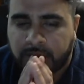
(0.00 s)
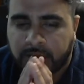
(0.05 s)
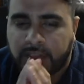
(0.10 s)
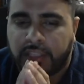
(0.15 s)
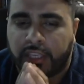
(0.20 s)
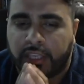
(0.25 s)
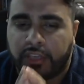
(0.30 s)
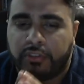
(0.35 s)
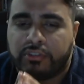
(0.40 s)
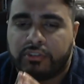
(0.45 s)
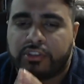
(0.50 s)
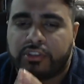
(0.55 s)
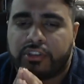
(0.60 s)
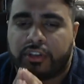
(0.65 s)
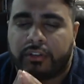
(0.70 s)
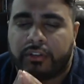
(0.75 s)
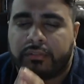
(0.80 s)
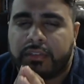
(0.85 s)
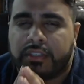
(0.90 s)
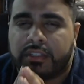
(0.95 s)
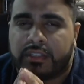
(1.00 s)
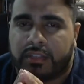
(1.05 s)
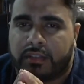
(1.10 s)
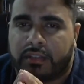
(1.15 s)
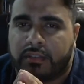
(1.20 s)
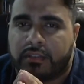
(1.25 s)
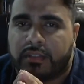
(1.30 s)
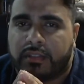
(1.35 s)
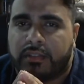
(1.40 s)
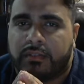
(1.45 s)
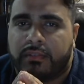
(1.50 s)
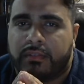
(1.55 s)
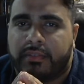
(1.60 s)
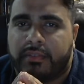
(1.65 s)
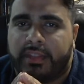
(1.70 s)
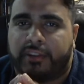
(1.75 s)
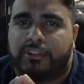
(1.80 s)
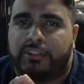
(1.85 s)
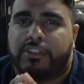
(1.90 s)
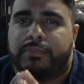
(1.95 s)
use services
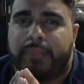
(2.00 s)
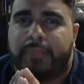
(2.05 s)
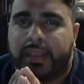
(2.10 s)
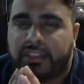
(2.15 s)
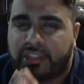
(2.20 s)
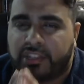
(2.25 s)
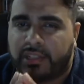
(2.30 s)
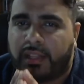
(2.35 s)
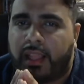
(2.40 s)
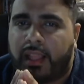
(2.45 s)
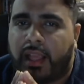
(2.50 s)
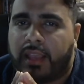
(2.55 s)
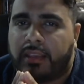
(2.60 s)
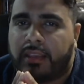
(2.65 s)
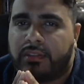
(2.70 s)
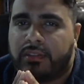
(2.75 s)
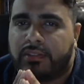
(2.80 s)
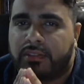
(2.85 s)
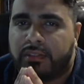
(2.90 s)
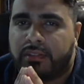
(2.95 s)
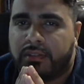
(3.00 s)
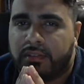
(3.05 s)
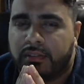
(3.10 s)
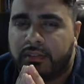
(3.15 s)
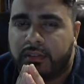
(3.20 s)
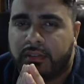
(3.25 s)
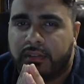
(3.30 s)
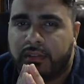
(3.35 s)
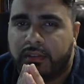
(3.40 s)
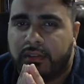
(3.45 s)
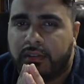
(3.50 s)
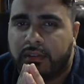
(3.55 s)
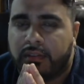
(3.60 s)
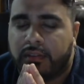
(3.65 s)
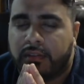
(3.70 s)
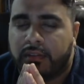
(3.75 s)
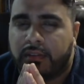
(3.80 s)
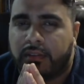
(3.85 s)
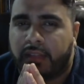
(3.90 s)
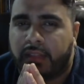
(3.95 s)
that are specialized,
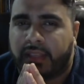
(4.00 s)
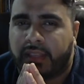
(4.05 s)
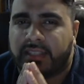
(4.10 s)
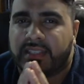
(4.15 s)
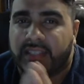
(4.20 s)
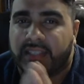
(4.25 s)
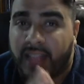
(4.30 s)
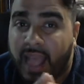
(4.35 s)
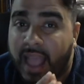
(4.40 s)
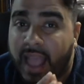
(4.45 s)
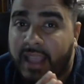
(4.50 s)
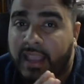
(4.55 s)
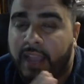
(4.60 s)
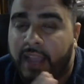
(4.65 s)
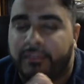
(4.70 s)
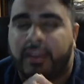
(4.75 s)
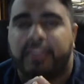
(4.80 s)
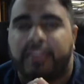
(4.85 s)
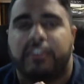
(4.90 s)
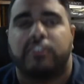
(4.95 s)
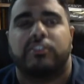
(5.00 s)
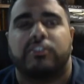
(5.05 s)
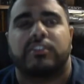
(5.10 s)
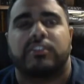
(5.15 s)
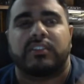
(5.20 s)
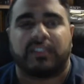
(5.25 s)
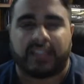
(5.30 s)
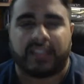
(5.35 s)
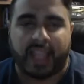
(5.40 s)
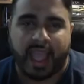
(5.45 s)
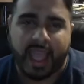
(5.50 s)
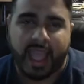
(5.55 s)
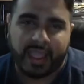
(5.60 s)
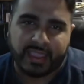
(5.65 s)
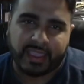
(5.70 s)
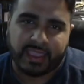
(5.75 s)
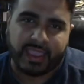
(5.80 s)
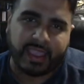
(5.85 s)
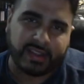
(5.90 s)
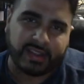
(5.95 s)
like Slack. I'd rather use
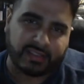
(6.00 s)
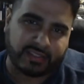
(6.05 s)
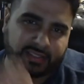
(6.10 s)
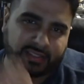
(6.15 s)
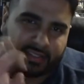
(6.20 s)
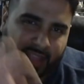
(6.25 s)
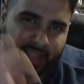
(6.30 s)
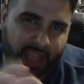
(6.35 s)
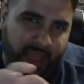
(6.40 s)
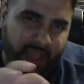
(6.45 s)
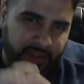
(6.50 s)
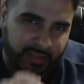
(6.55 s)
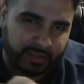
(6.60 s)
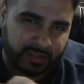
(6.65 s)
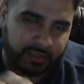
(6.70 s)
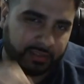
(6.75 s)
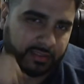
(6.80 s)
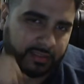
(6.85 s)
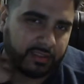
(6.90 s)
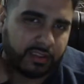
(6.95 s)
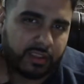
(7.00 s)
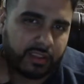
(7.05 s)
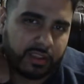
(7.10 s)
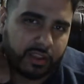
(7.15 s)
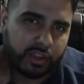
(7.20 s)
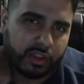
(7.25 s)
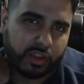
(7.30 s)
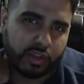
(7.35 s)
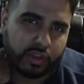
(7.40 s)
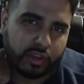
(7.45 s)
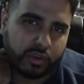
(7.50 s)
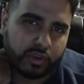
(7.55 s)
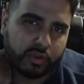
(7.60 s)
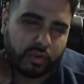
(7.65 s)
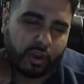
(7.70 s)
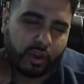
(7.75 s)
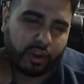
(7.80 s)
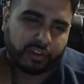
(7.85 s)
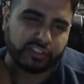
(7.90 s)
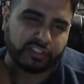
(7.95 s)
Slack and Asana,
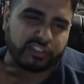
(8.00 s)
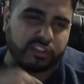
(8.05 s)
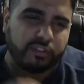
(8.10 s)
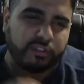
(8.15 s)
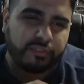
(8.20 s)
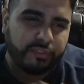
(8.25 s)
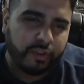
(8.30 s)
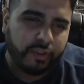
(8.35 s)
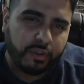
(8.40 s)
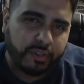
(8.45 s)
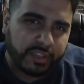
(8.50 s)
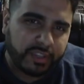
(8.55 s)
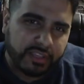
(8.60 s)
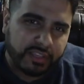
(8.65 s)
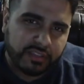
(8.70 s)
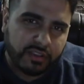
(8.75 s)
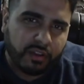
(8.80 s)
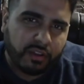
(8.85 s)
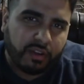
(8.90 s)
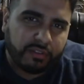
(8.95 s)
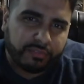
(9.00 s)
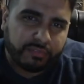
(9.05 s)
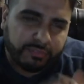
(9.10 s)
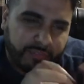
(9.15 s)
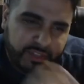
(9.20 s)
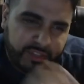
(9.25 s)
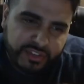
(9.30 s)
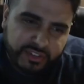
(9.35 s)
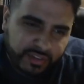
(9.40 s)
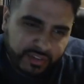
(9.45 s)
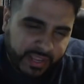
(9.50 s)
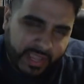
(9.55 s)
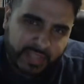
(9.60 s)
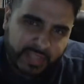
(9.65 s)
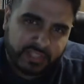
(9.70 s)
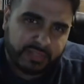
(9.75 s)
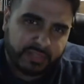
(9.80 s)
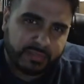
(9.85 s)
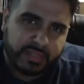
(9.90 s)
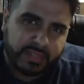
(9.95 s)
who are so focused on feature
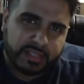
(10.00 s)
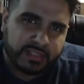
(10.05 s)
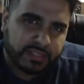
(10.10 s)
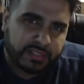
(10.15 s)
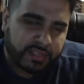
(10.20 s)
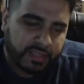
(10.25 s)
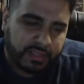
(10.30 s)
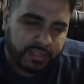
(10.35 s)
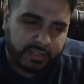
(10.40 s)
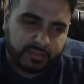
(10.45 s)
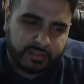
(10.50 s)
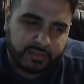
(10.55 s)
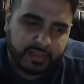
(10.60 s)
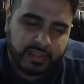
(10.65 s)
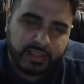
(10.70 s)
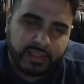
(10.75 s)
enhancements and